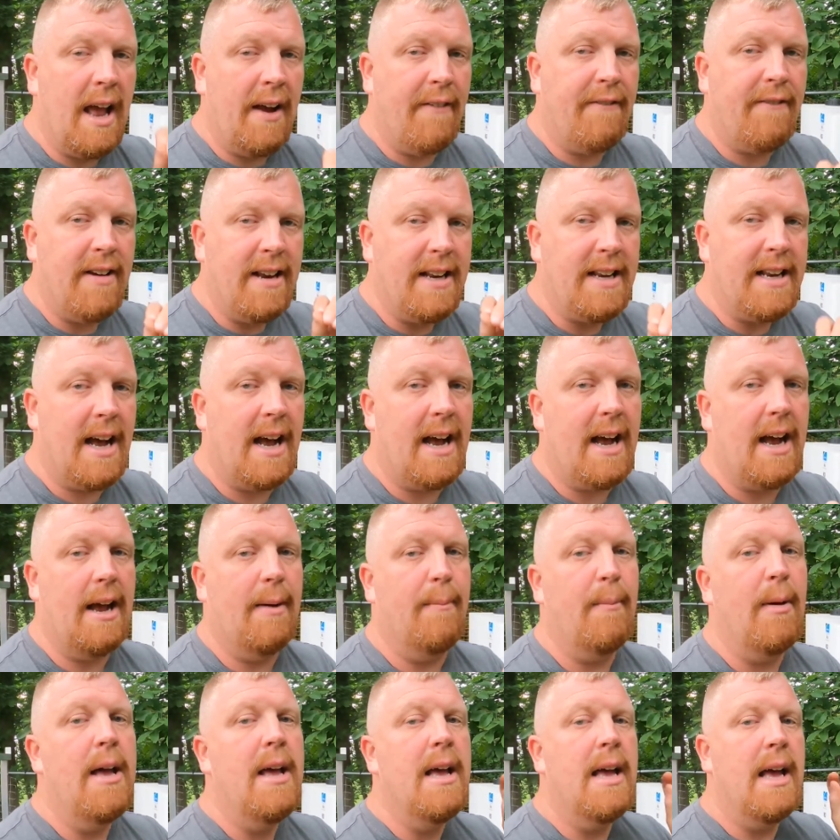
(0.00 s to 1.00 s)
every
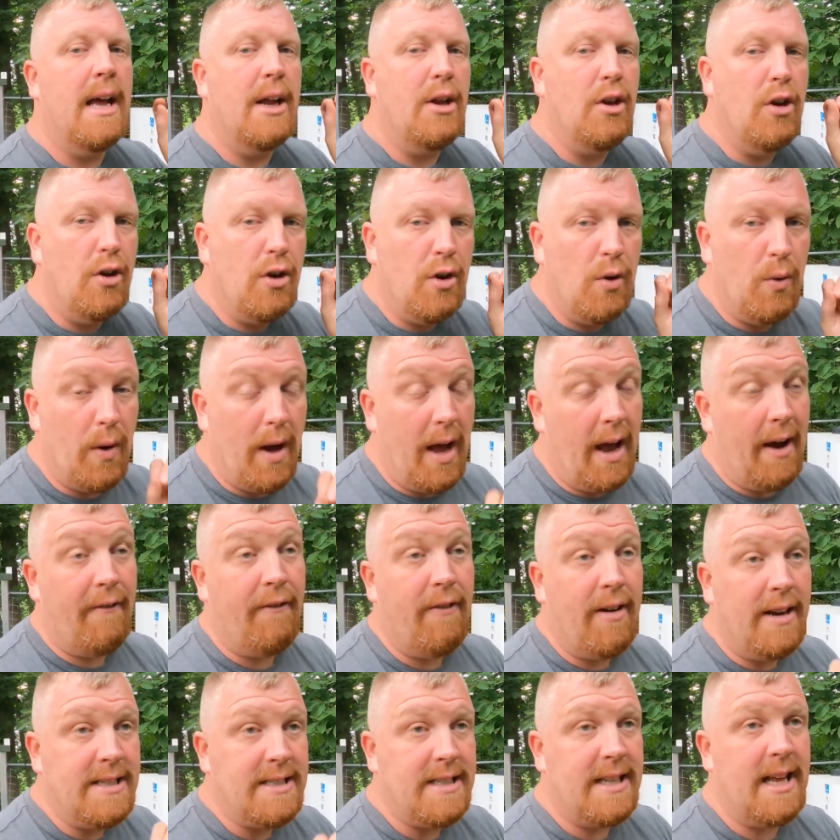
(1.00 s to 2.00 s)
time and you do
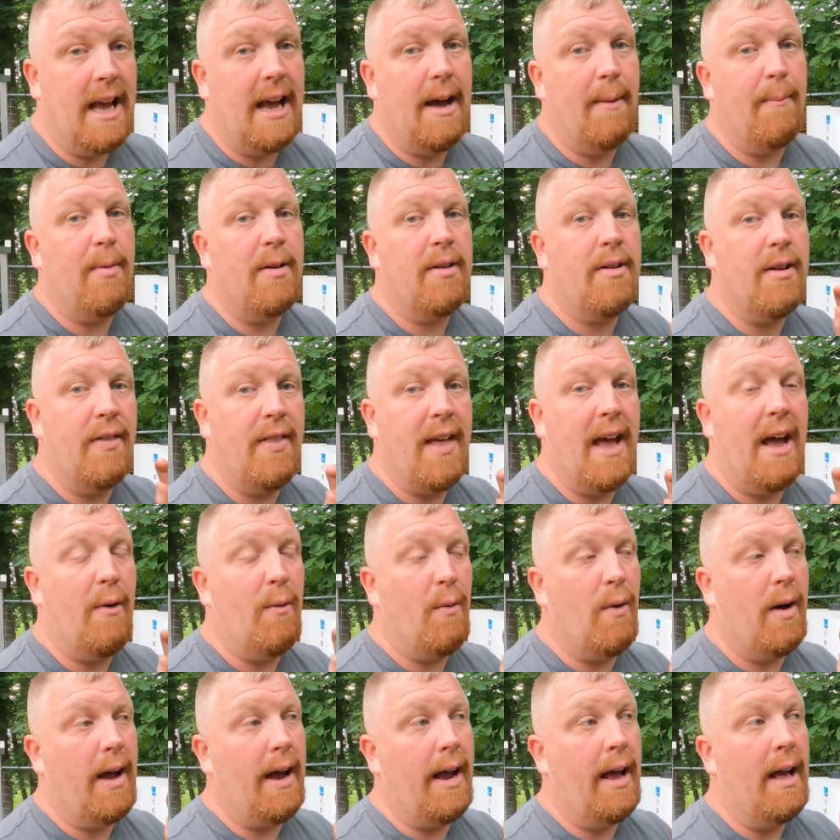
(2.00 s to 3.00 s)
every step so
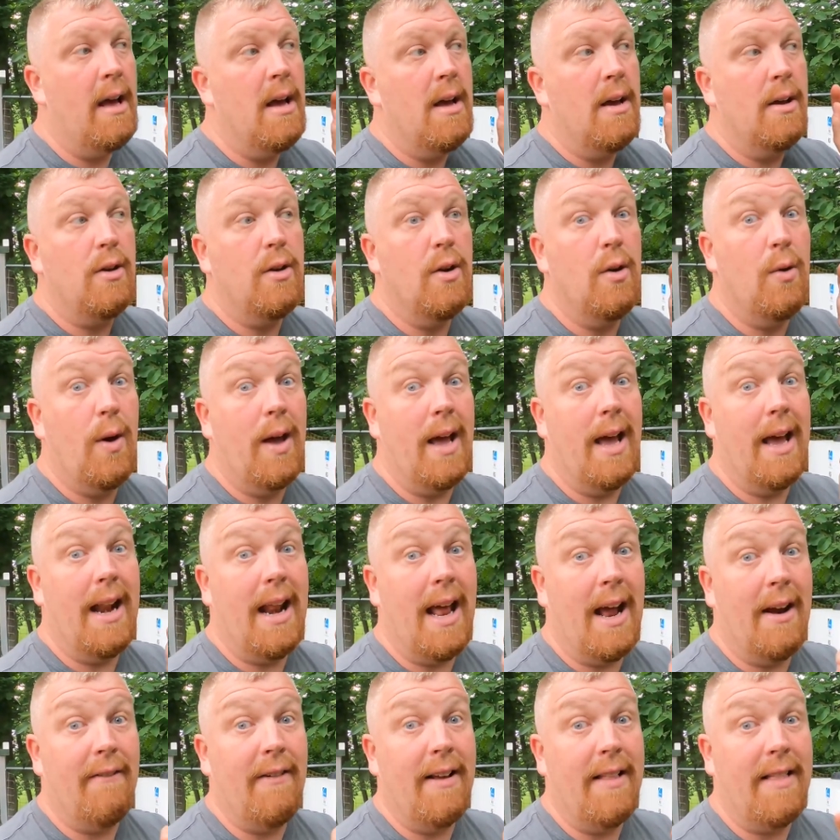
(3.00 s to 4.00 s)
that way you
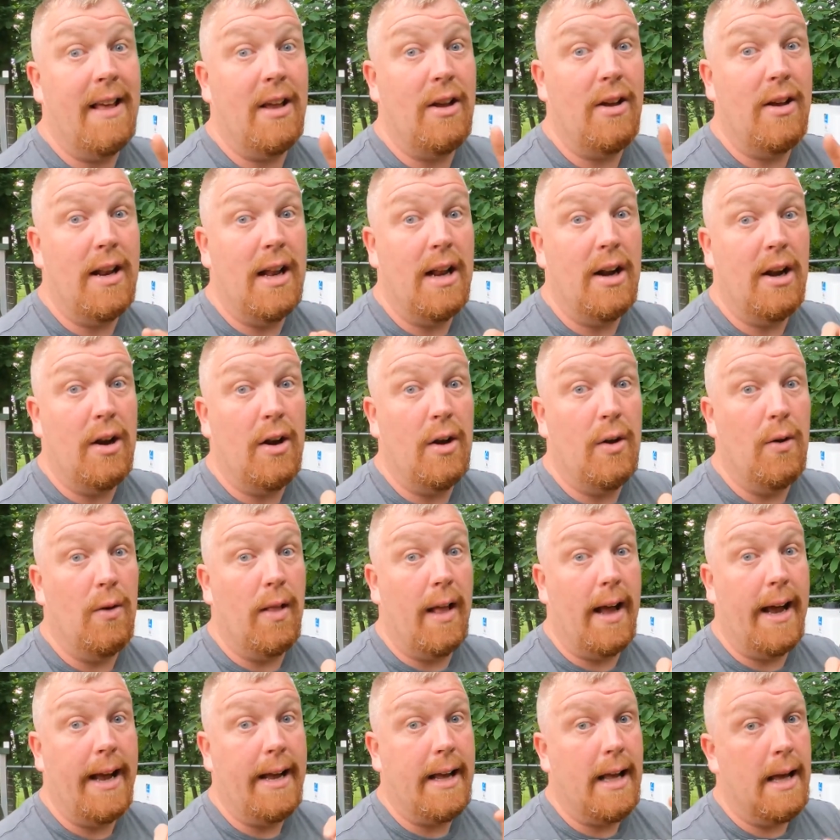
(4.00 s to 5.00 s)
hit everything you need to do
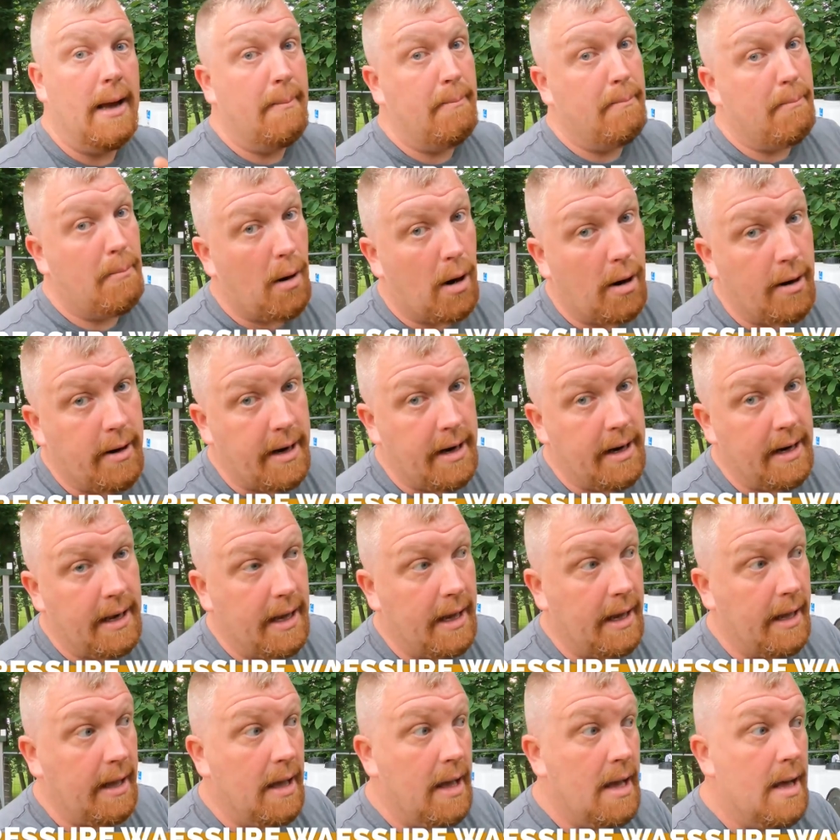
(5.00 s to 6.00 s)
like
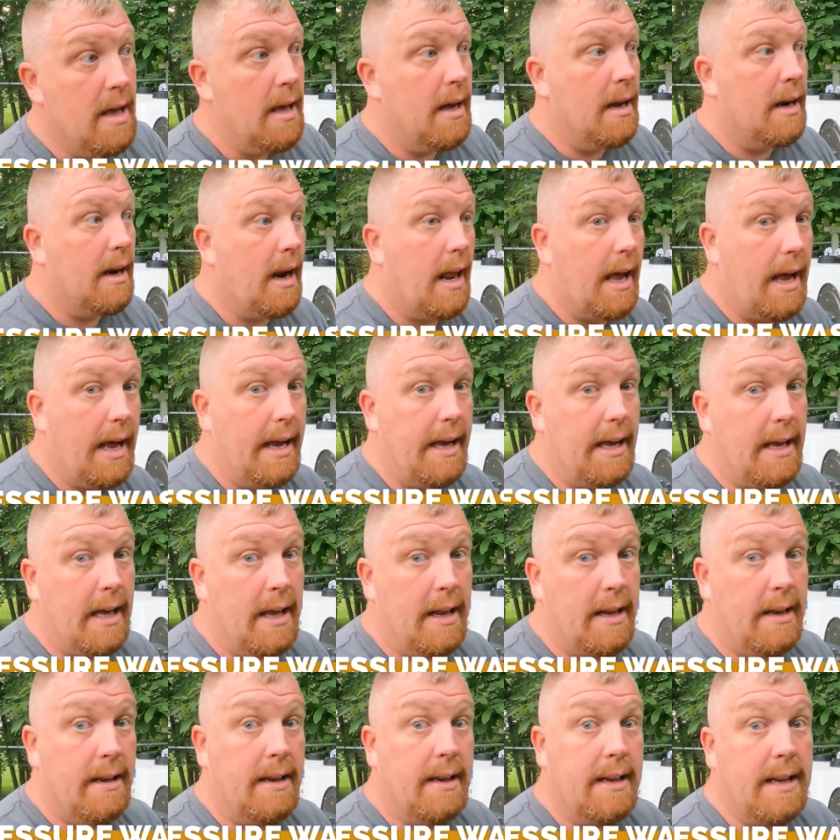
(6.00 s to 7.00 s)
marketing, like
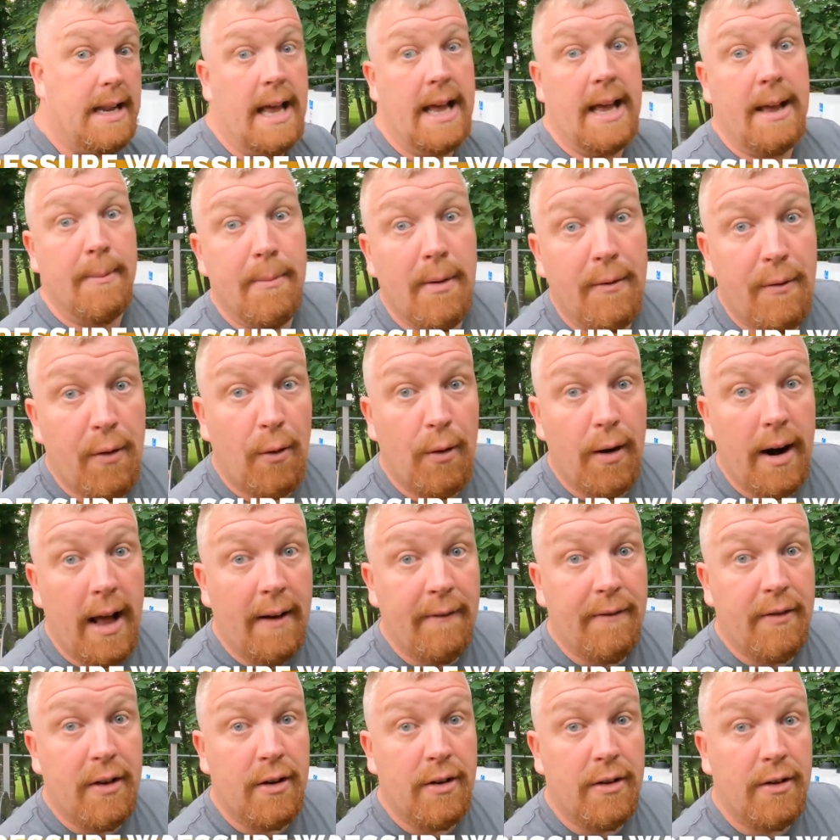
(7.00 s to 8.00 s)
taking before and
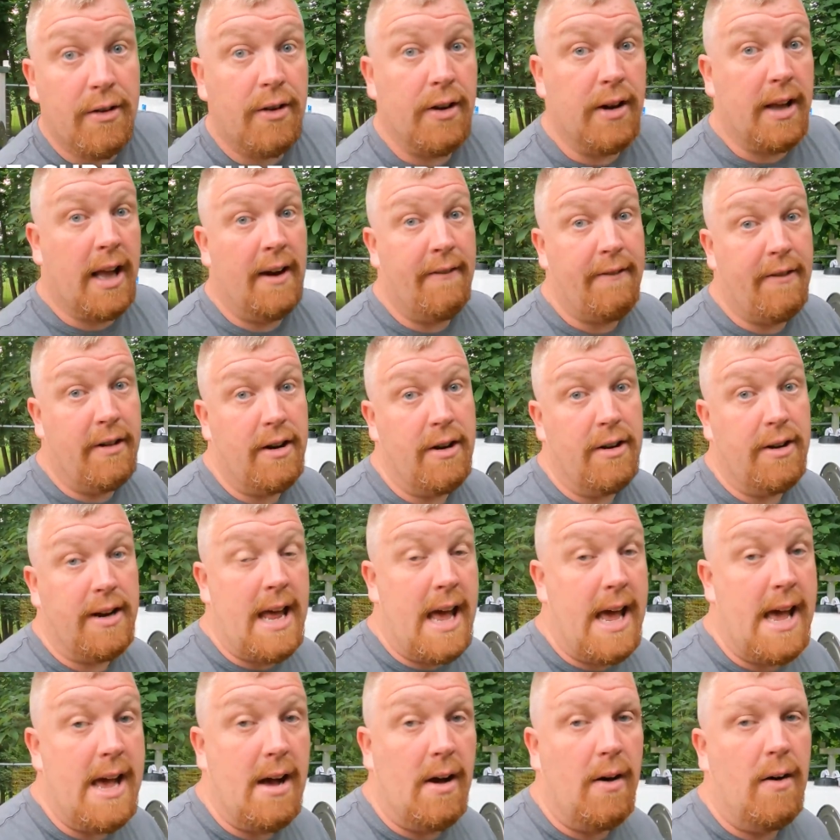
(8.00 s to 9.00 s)
afters to cover your
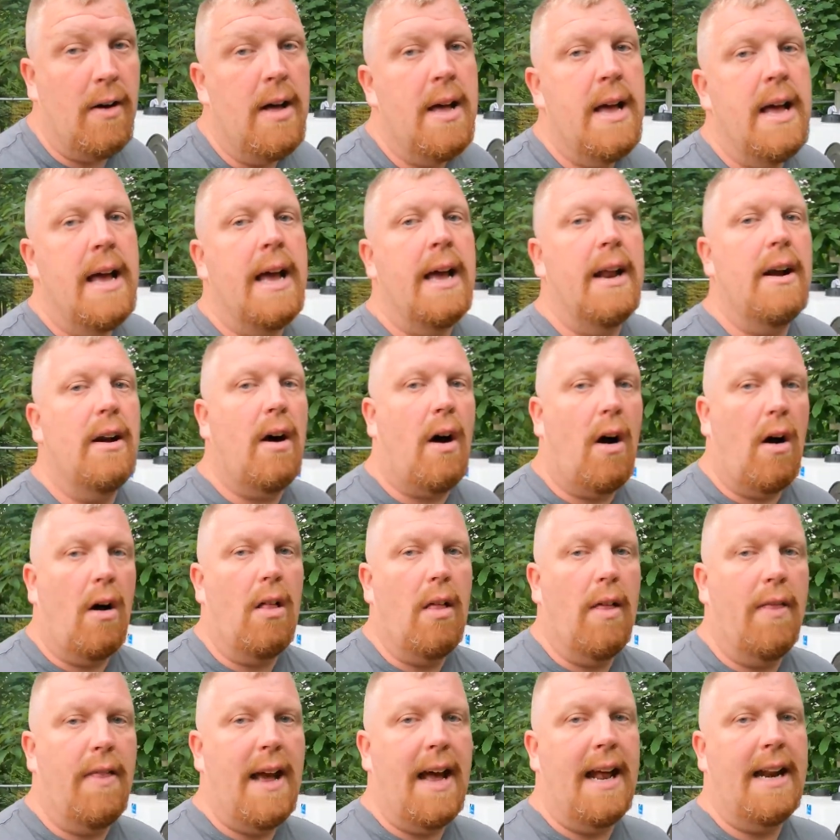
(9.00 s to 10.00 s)
tail. And
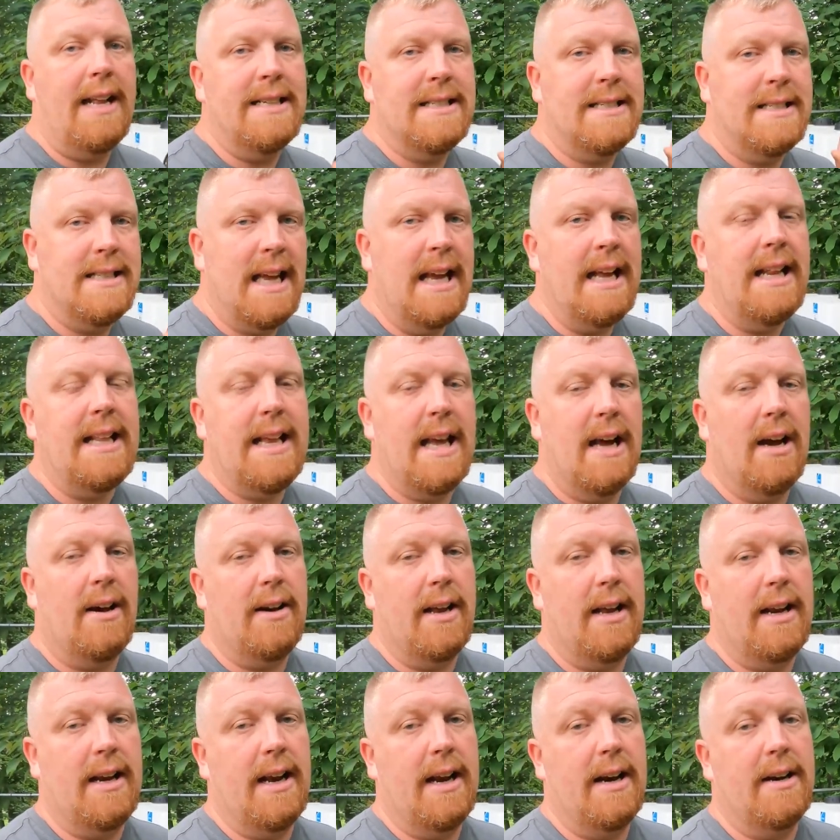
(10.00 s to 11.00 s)
all of that is
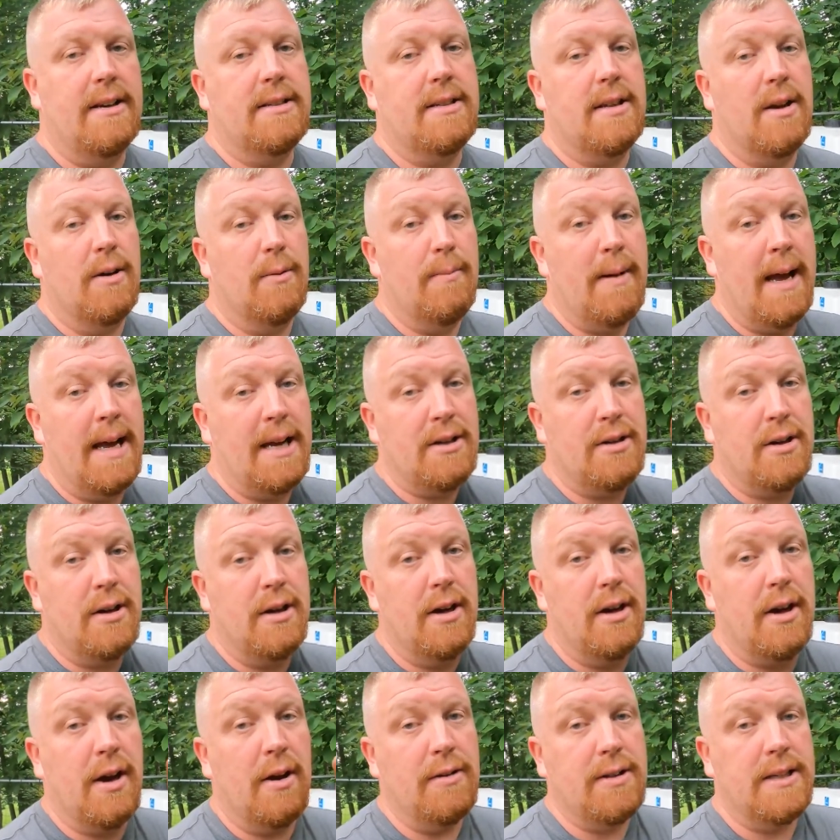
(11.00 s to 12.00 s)
detailed in there, so make sure
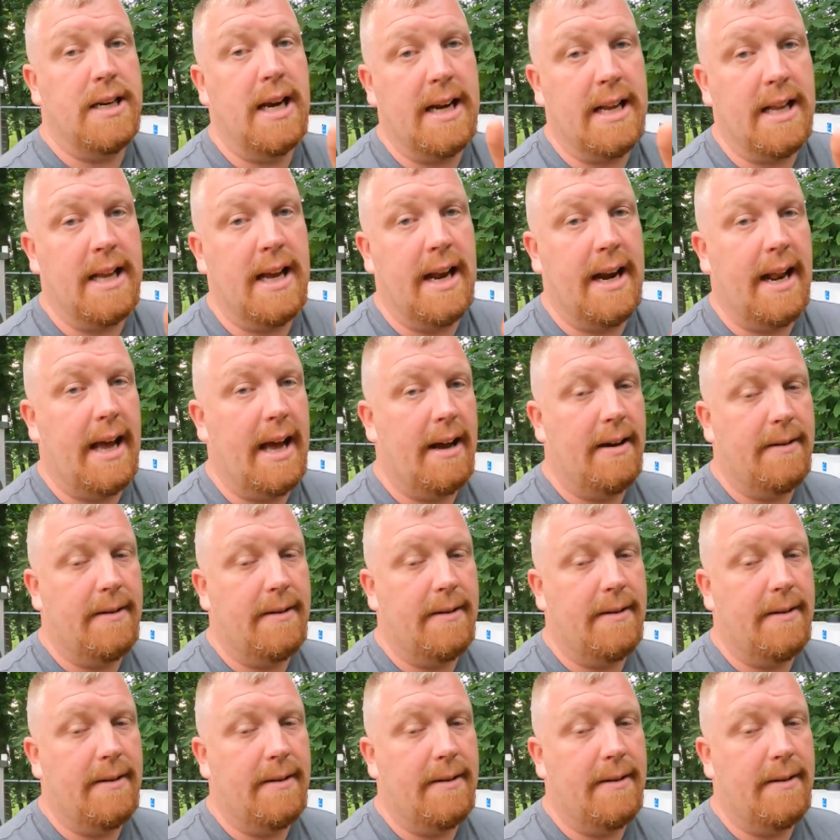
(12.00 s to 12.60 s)
you go check that